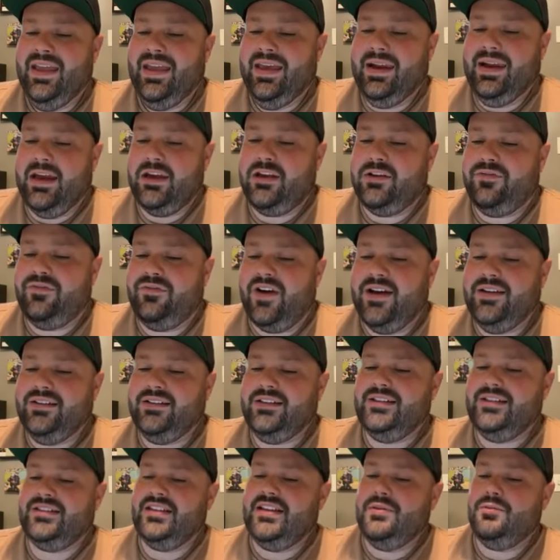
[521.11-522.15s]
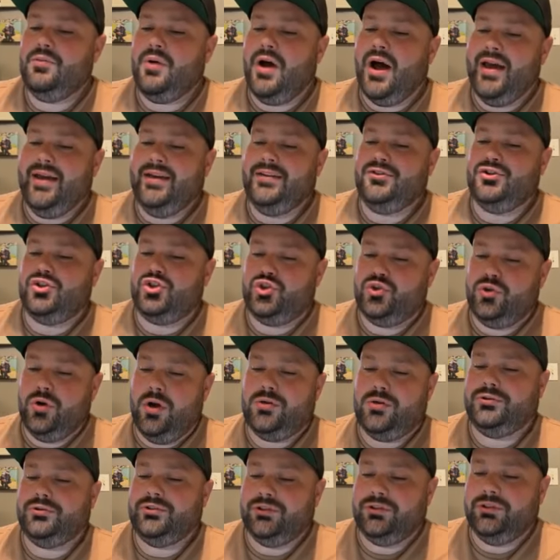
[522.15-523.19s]
and I could finally see why I had
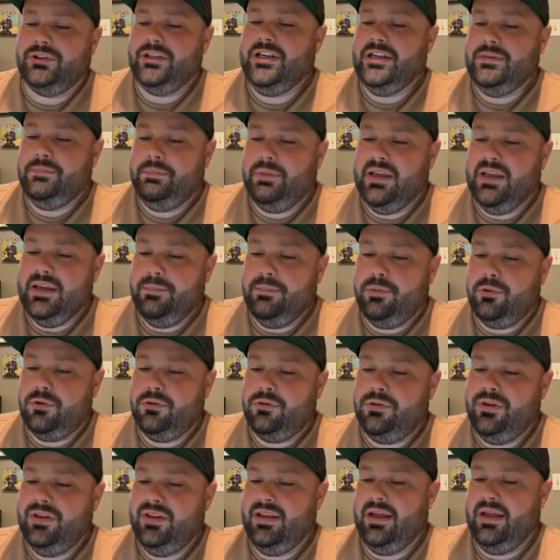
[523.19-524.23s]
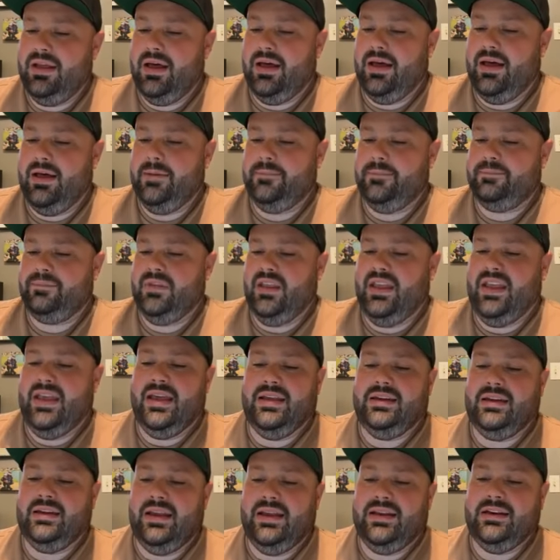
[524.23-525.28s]
struggled to lead people and
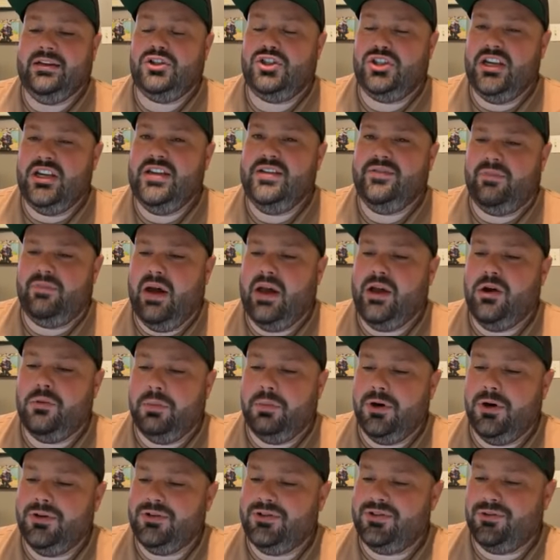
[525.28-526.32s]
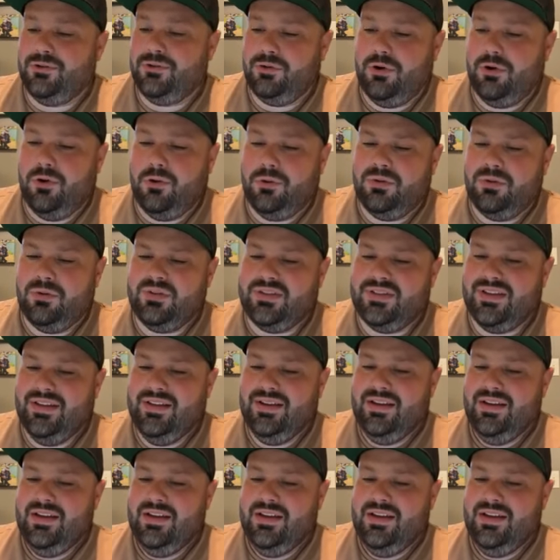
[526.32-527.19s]
achieve my own personal goals.